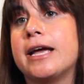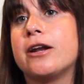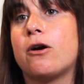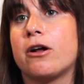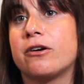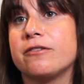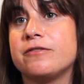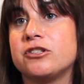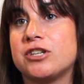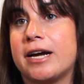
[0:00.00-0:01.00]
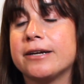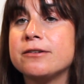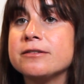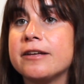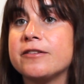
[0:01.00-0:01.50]
in honor of the
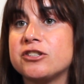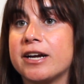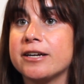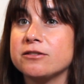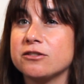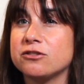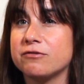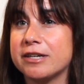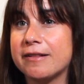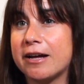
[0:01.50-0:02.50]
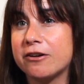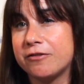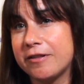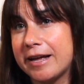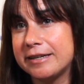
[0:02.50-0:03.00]
child, and the child does the read aloud
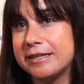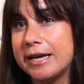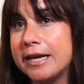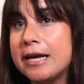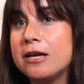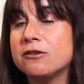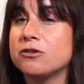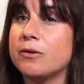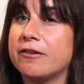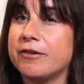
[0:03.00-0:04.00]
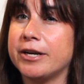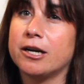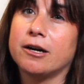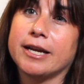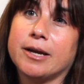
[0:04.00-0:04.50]
for that day. So every
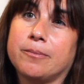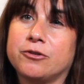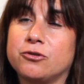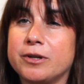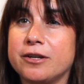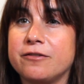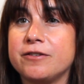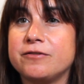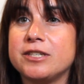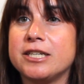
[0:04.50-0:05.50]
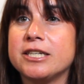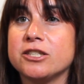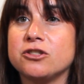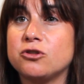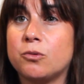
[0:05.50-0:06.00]
year I get between fifteen
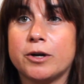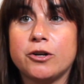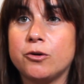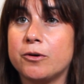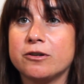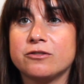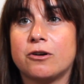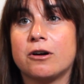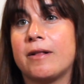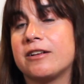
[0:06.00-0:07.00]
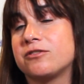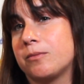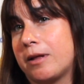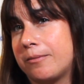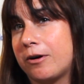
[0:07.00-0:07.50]
and twenty new books for our
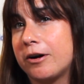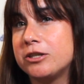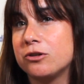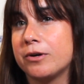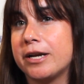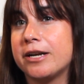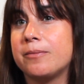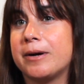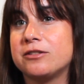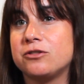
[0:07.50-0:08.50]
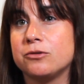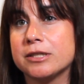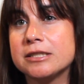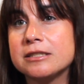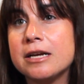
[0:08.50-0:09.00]
classroom library donated by
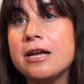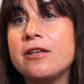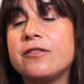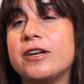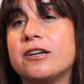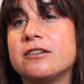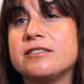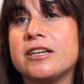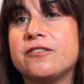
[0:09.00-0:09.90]
students. There's